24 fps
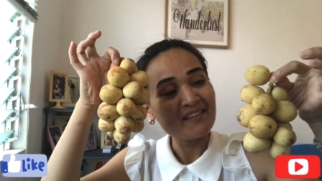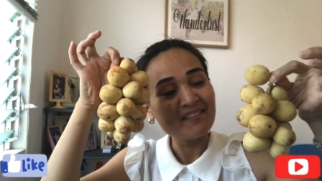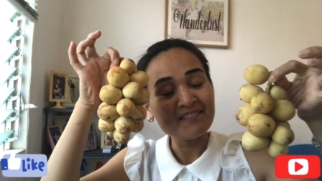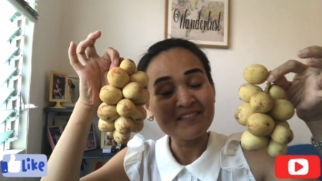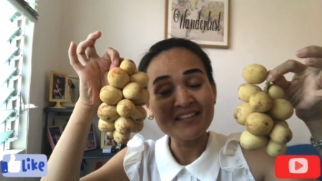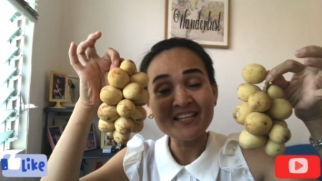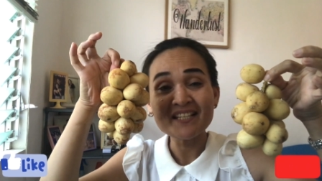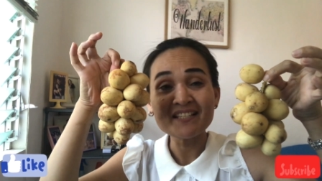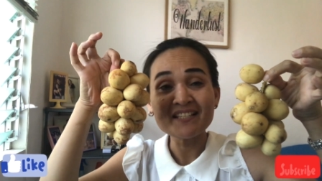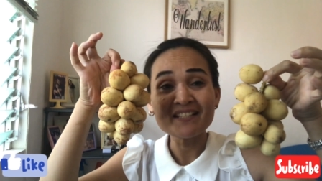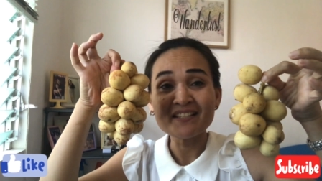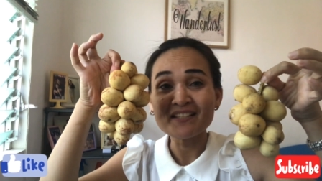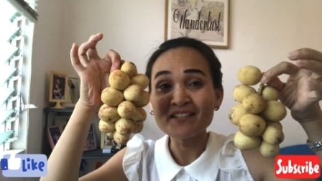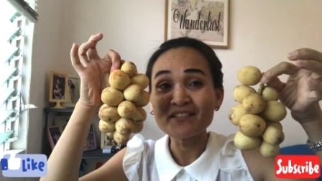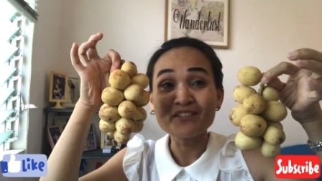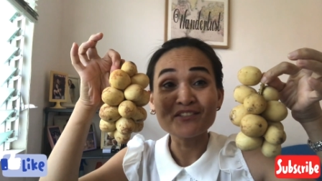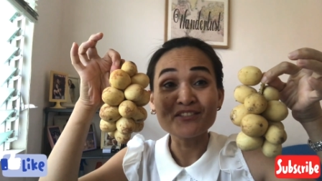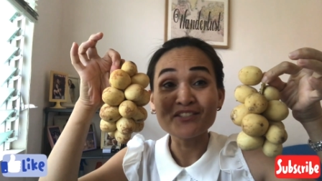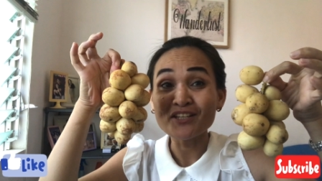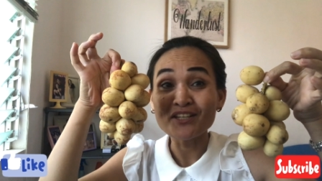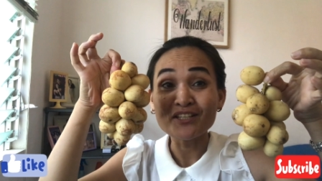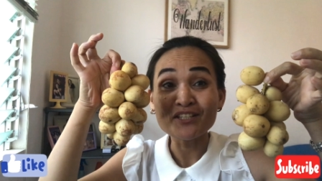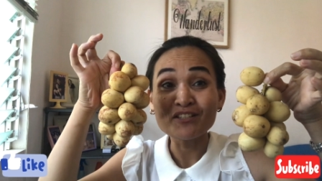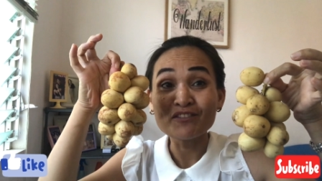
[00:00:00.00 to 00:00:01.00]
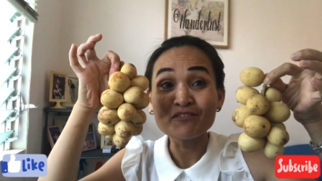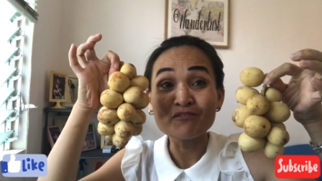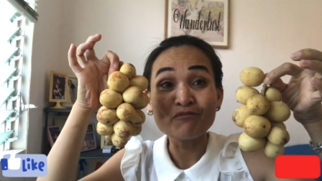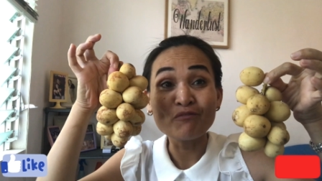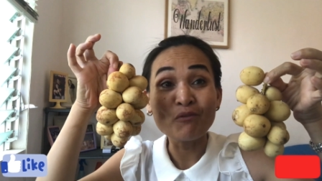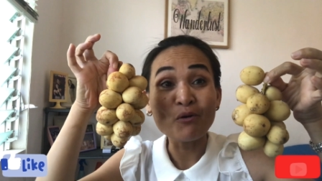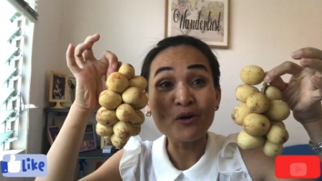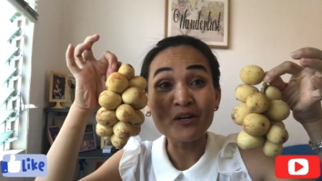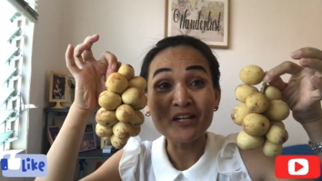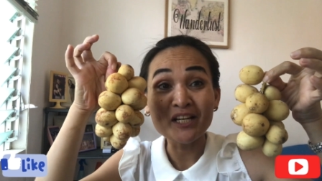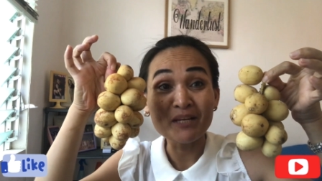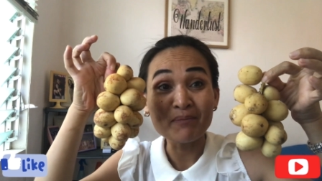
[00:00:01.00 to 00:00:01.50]
this is just
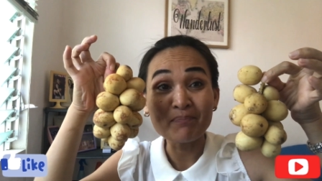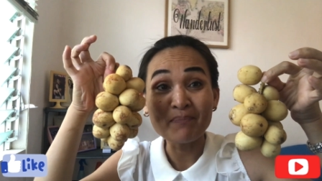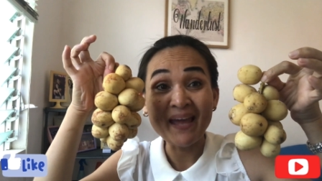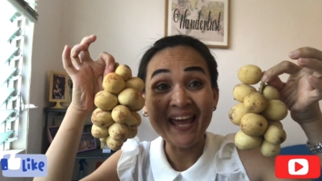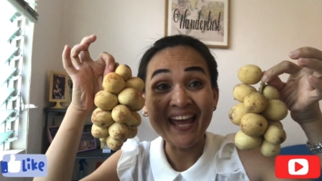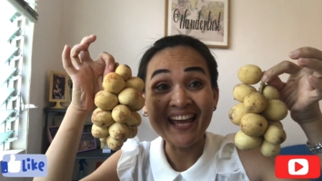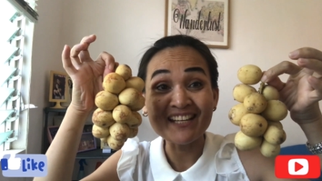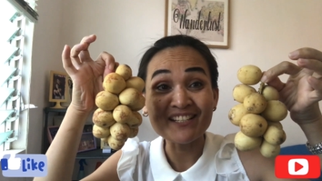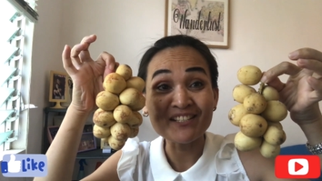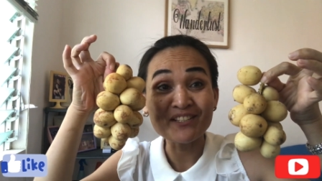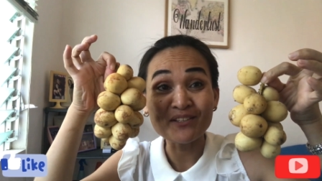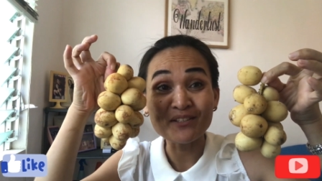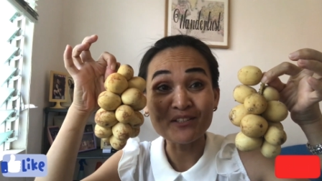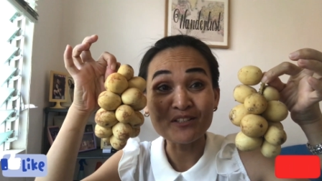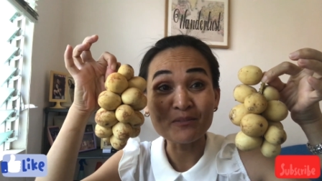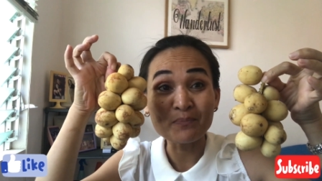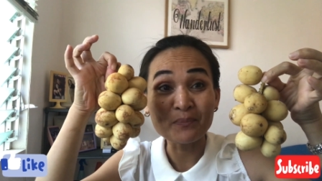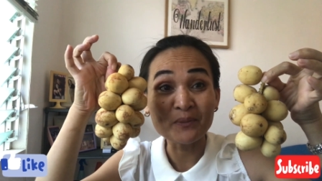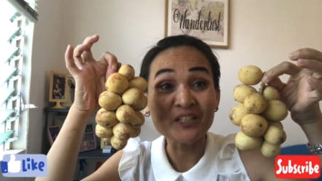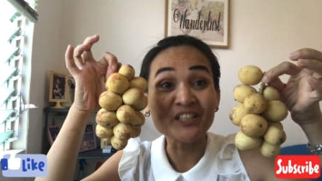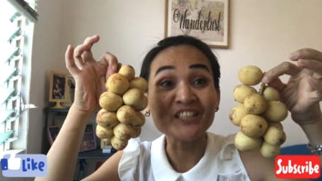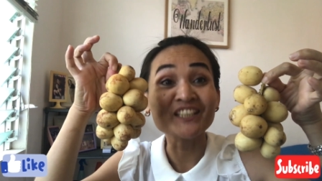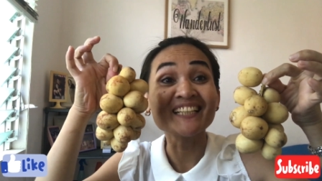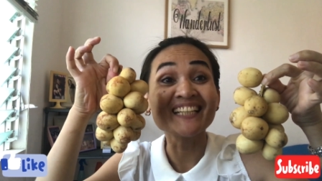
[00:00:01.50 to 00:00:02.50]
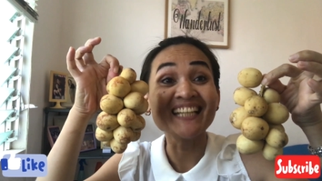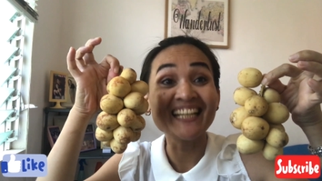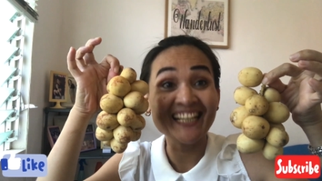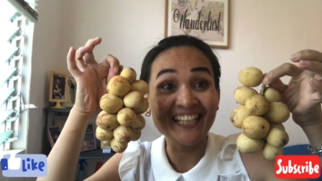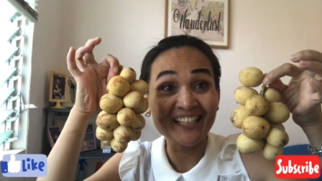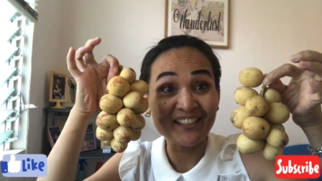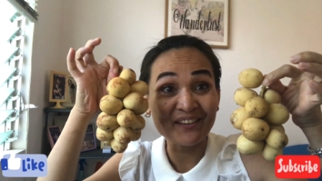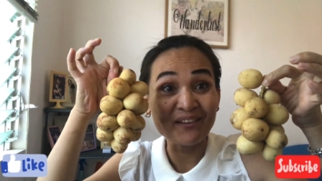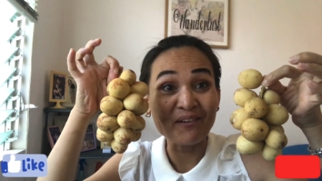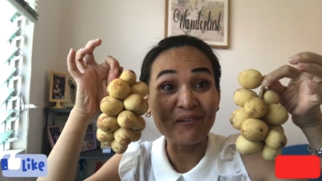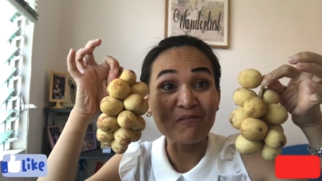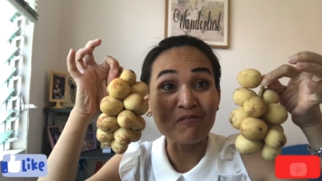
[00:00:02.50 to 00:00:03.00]
40 pesos per
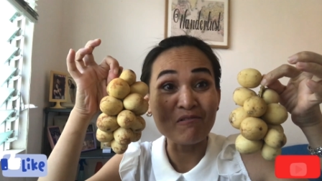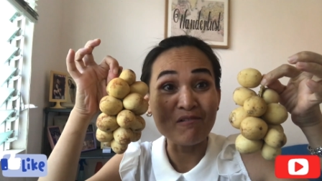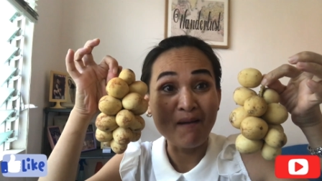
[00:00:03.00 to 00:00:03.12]
kilo.